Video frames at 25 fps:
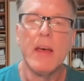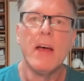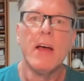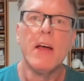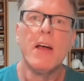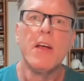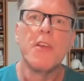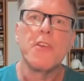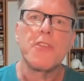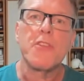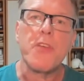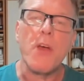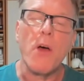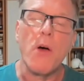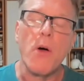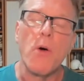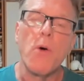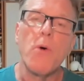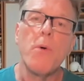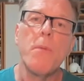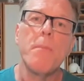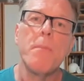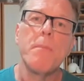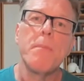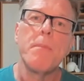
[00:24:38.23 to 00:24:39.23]

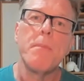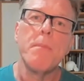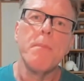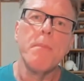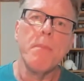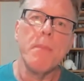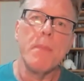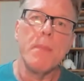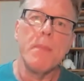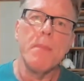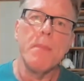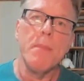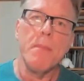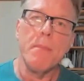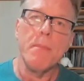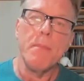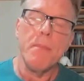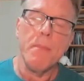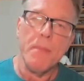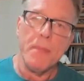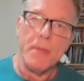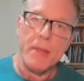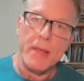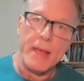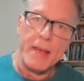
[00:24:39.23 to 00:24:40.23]
So
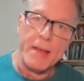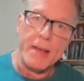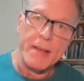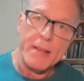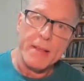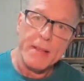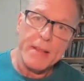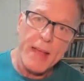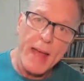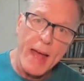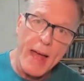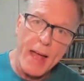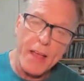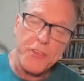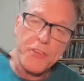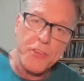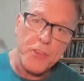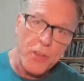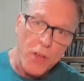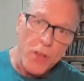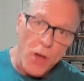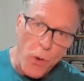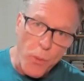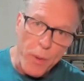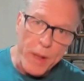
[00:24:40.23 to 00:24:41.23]
it has
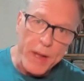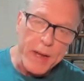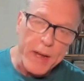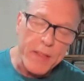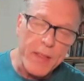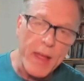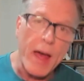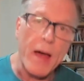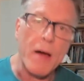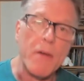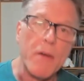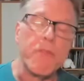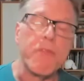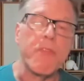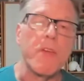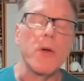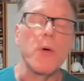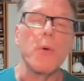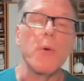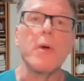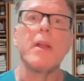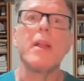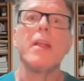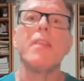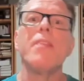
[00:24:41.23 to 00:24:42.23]
to go into that
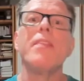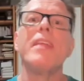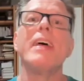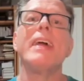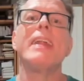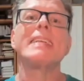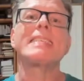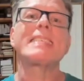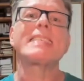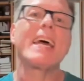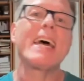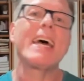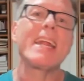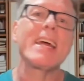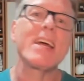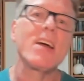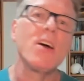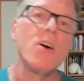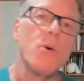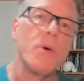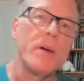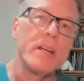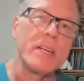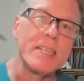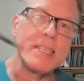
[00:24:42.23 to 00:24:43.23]
fluid, then it's got to
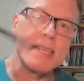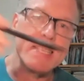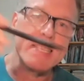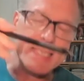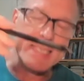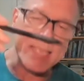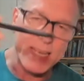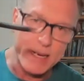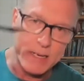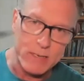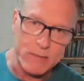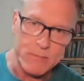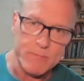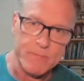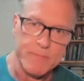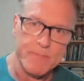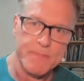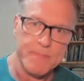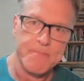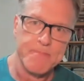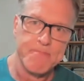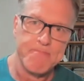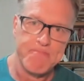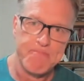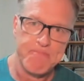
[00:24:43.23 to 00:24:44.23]
go into the cell.
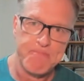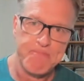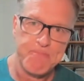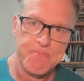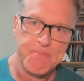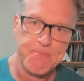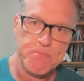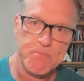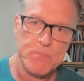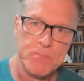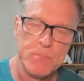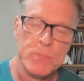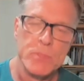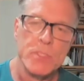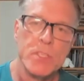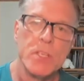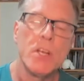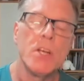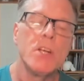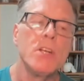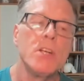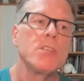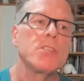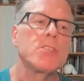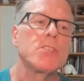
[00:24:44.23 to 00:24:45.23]

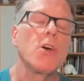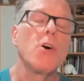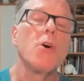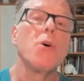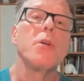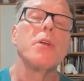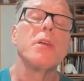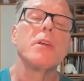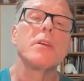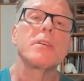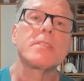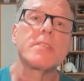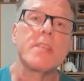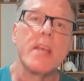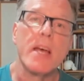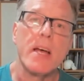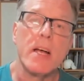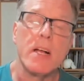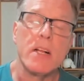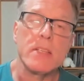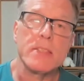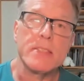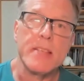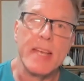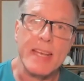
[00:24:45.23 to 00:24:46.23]
So your
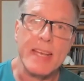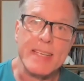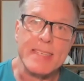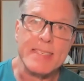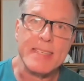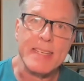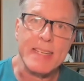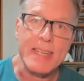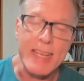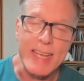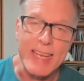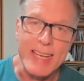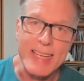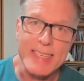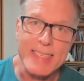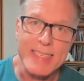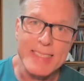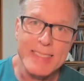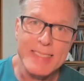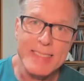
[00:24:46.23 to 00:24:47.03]
cell takes it in,